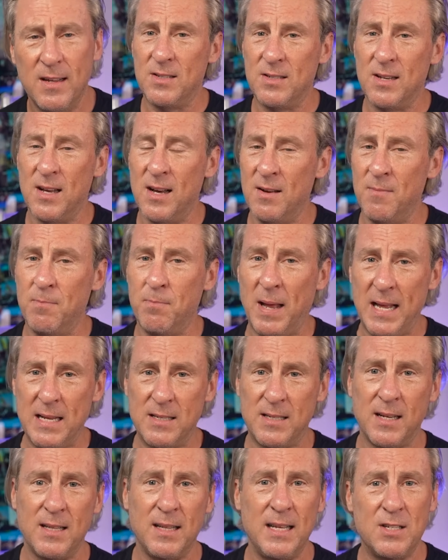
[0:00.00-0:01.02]
is
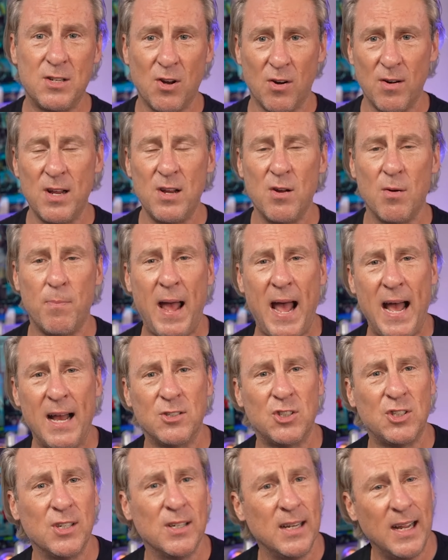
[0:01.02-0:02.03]
basically turning your
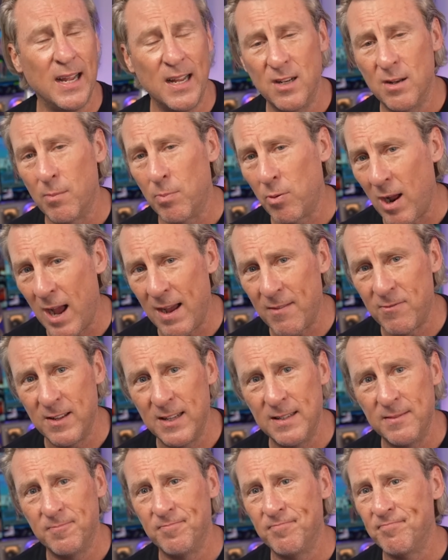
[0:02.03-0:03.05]
passion into
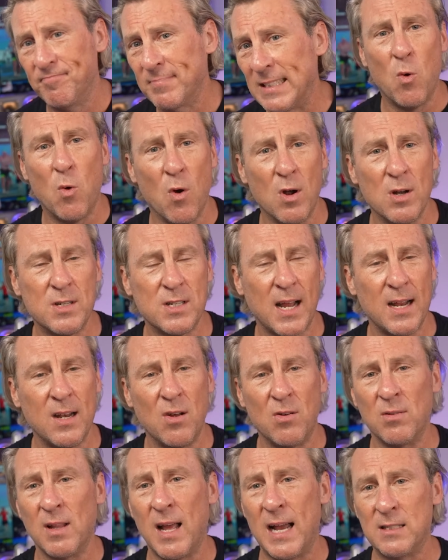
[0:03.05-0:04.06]
profit. Of course, I
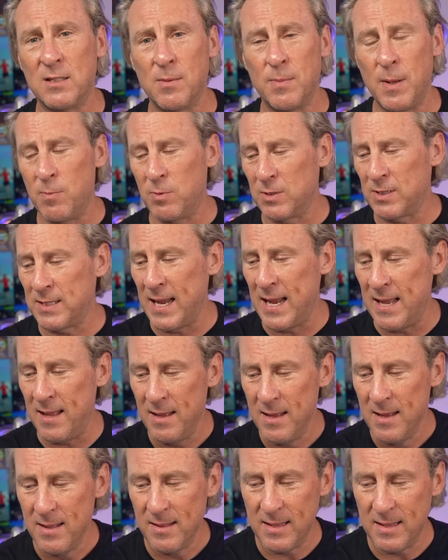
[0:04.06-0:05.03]
know lots of people say